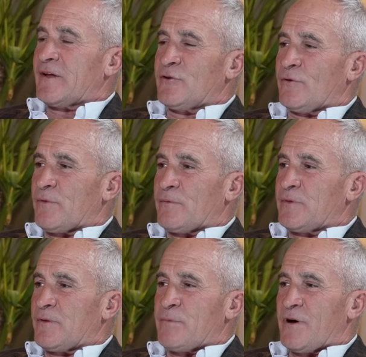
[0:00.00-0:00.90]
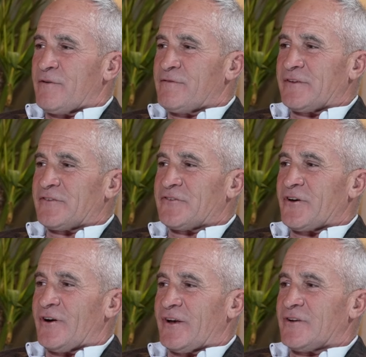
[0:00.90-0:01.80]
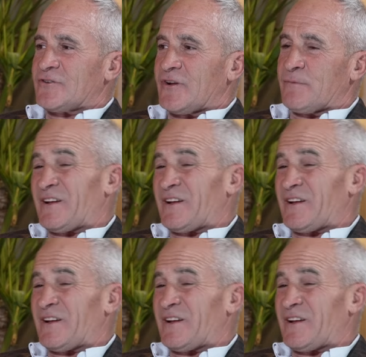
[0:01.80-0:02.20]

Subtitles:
not the perfect design, actually, a bit